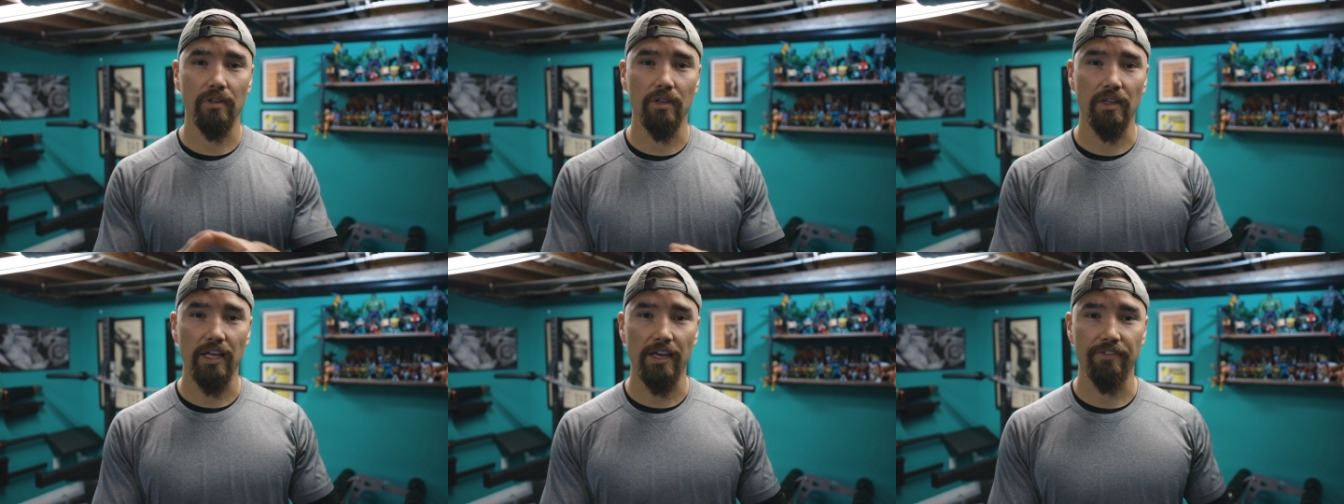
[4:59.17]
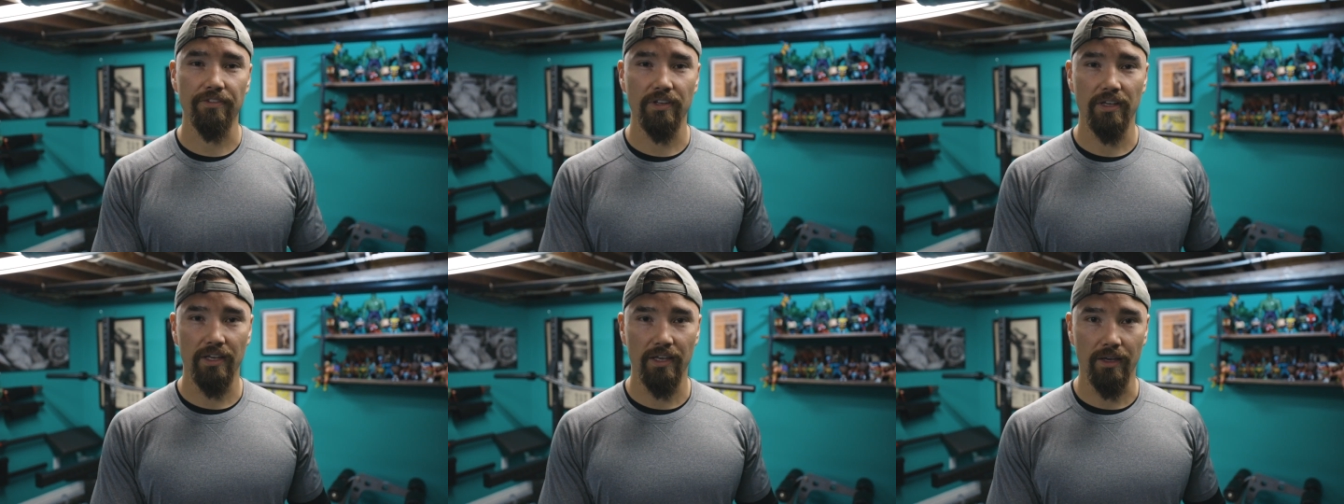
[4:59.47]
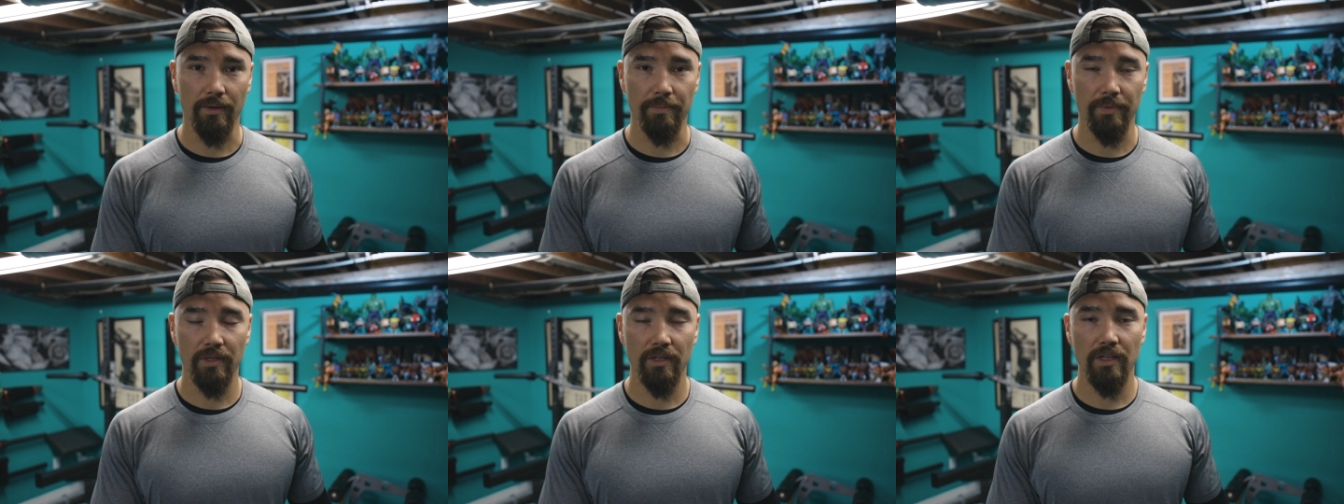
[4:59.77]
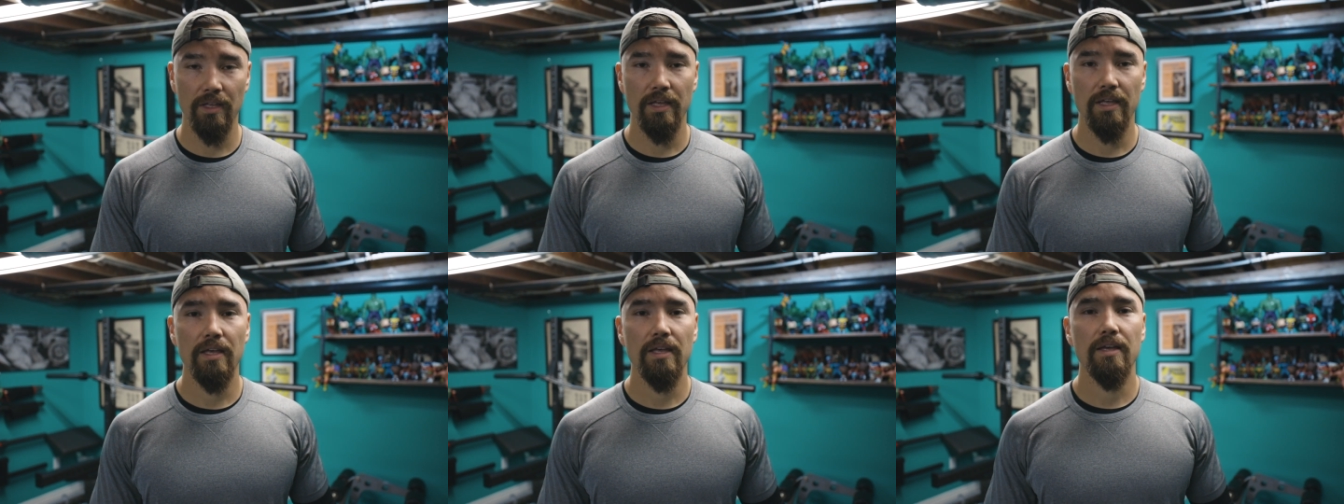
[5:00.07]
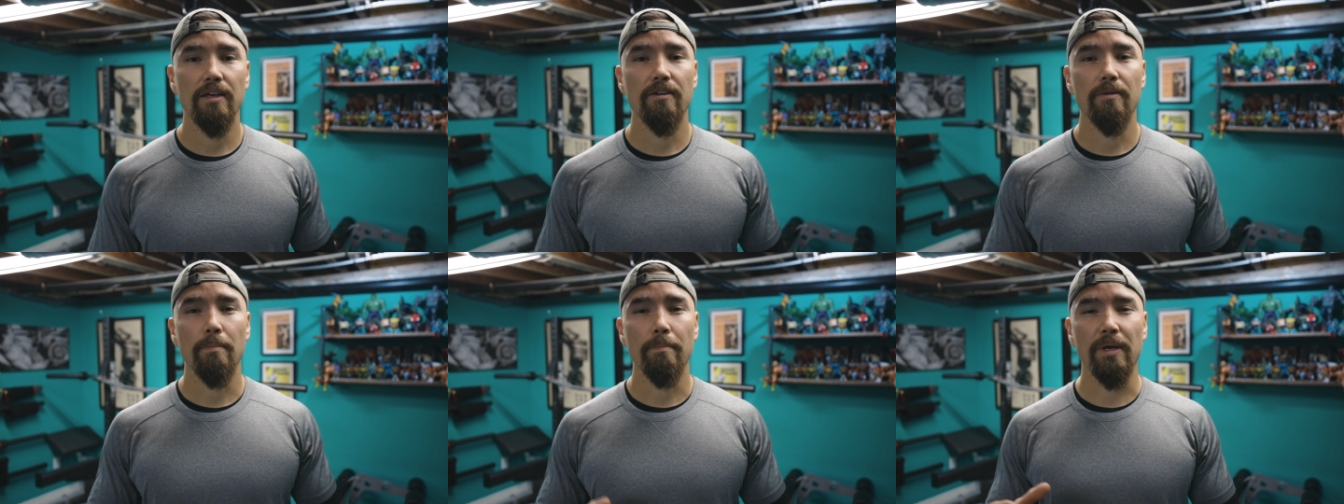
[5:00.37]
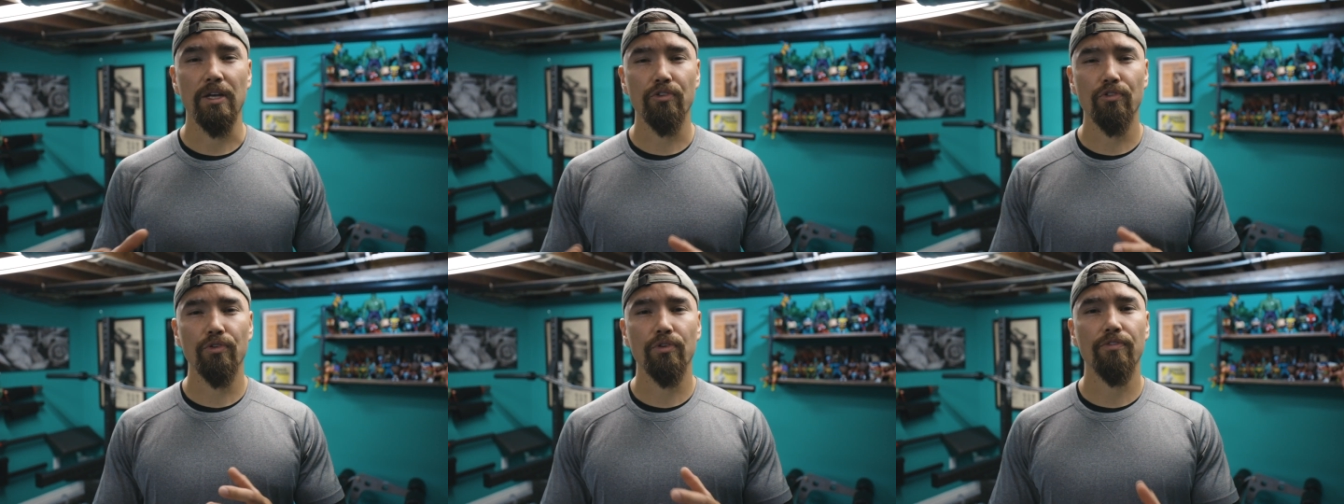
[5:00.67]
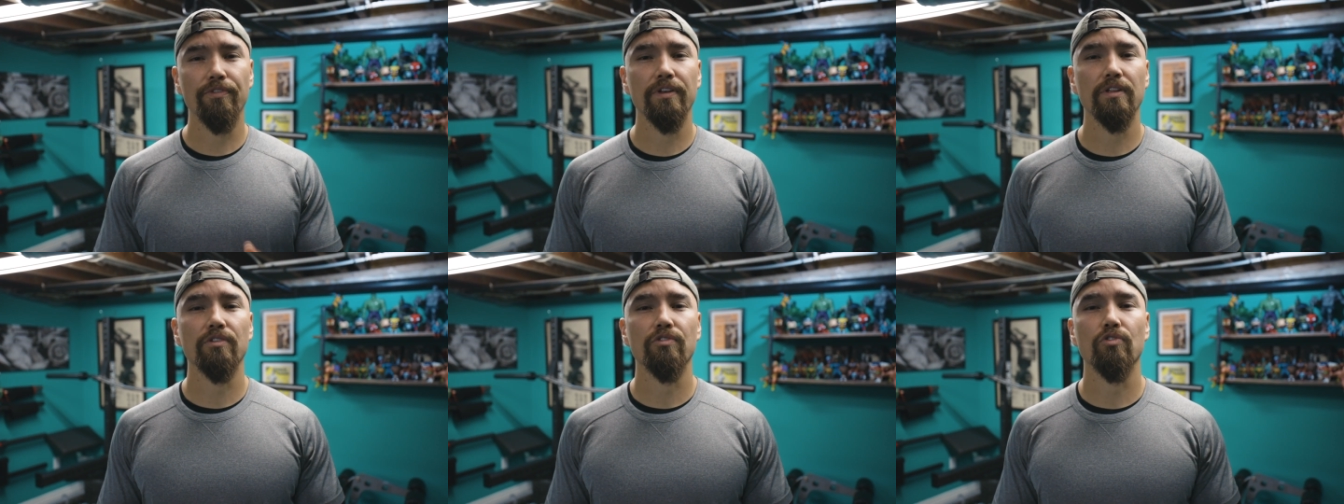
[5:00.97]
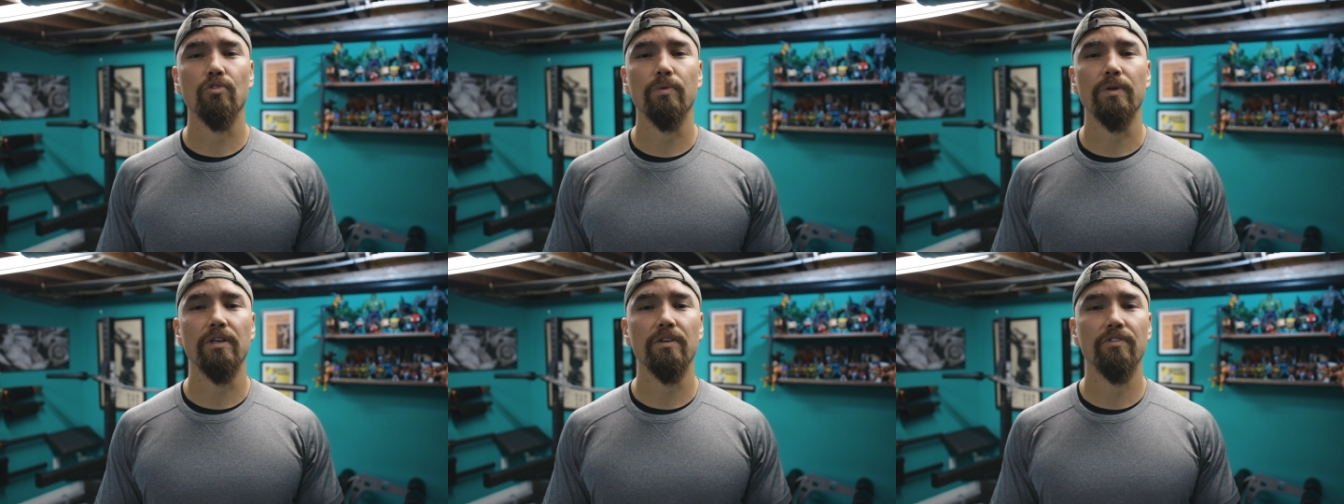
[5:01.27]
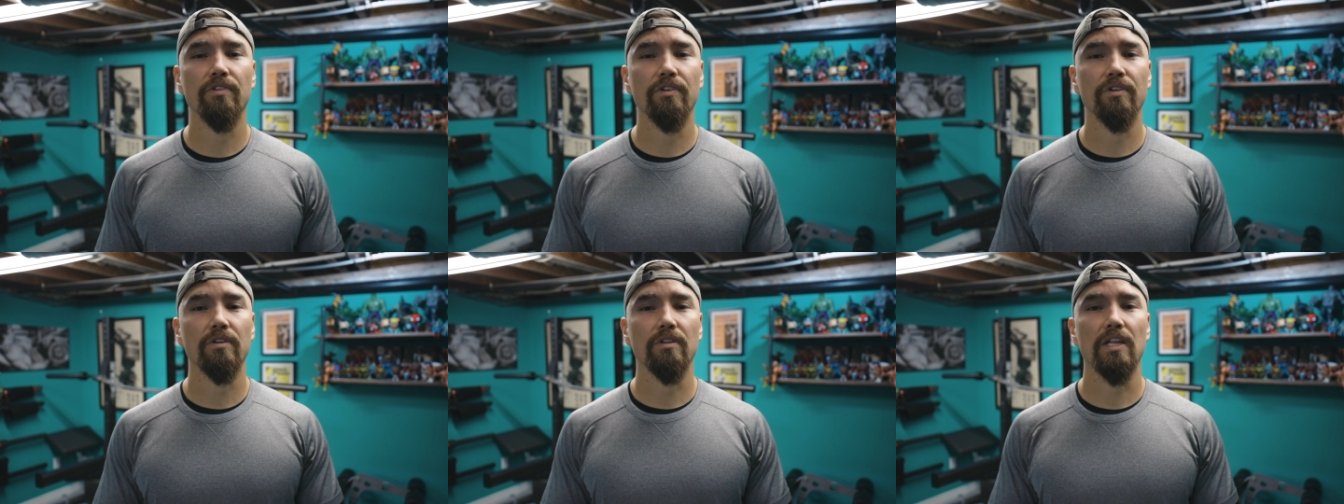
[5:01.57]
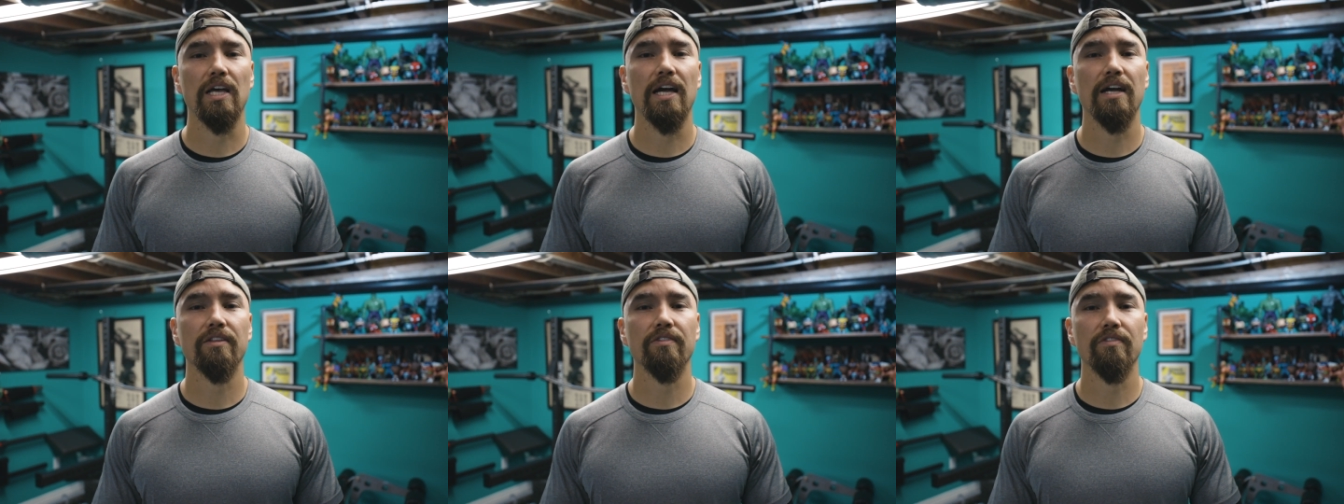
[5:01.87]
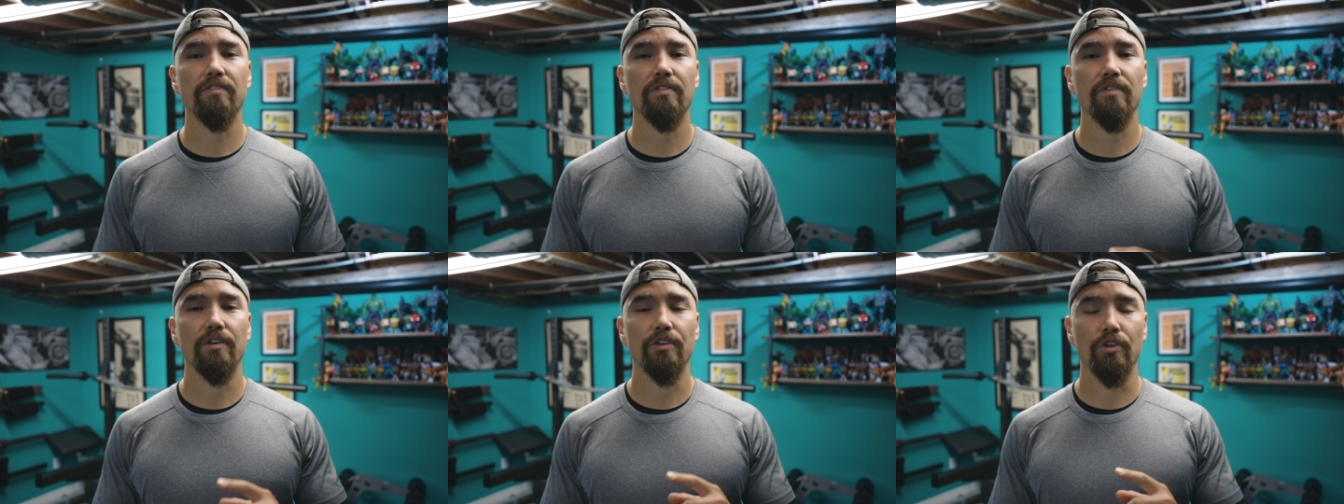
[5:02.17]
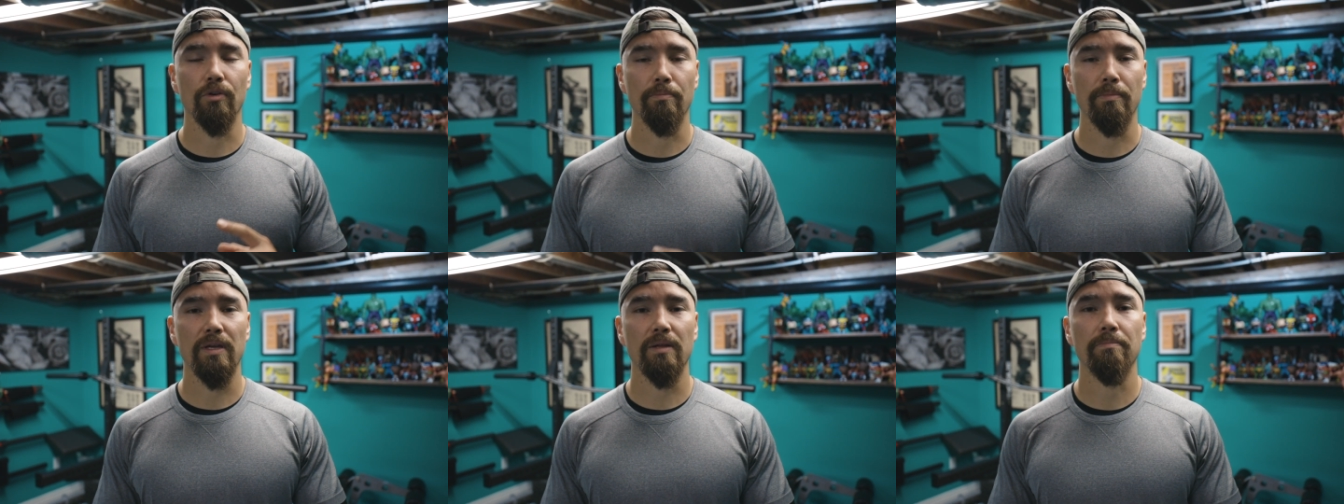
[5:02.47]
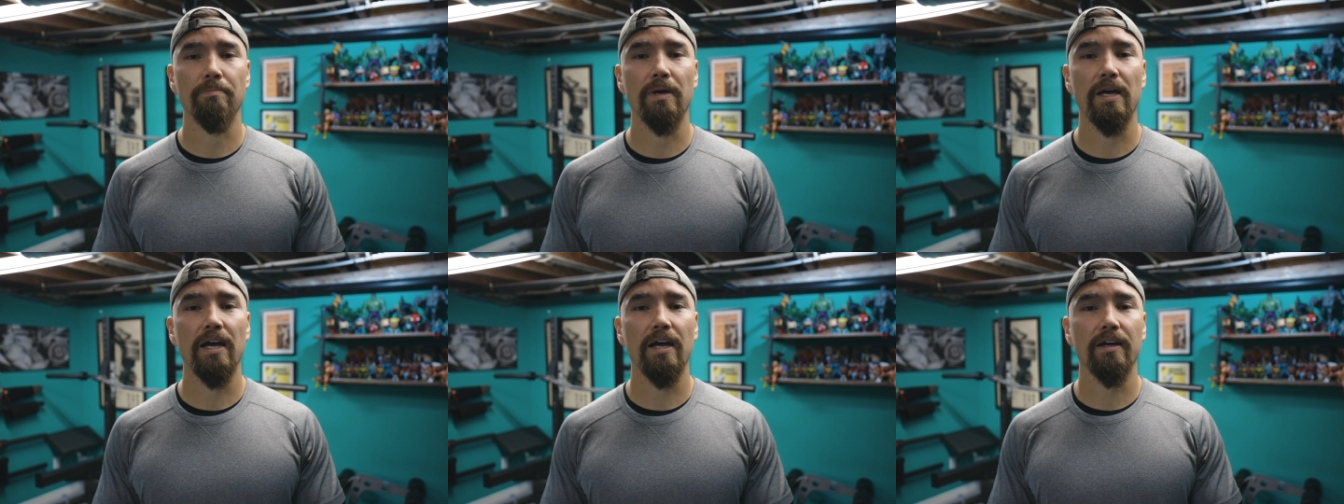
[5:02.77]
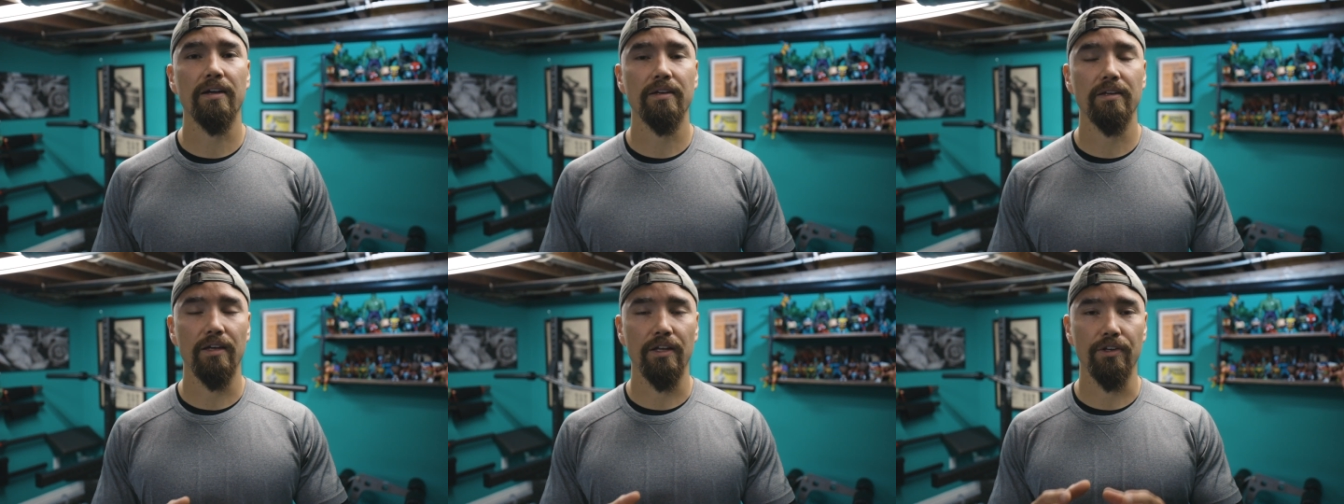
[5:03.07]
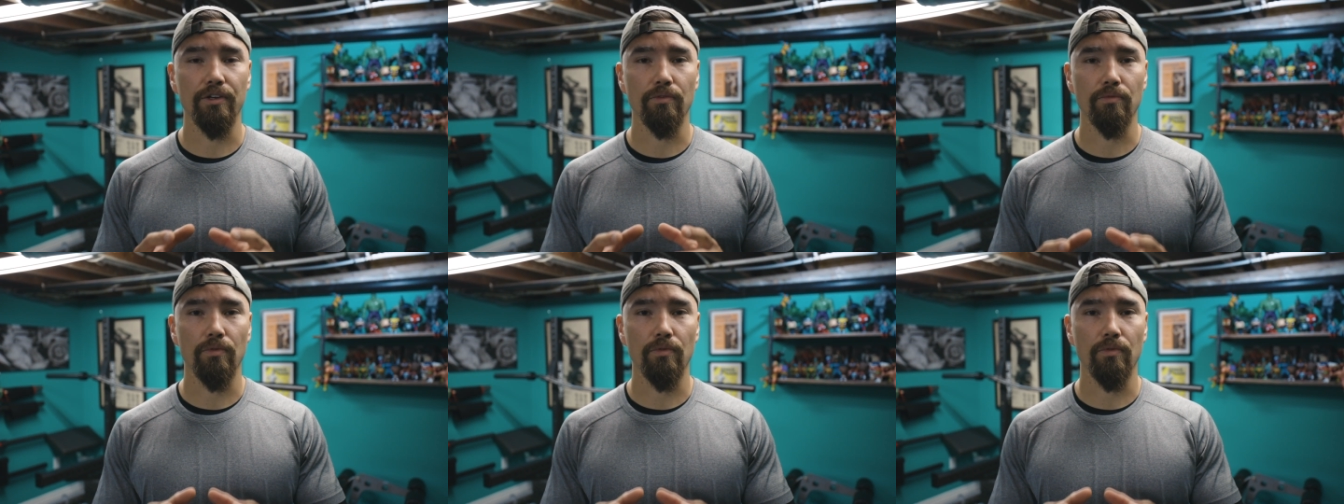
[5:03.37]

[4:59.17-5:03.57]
left hip. Make sure you feel a squeeze in your lats, your mid back, and your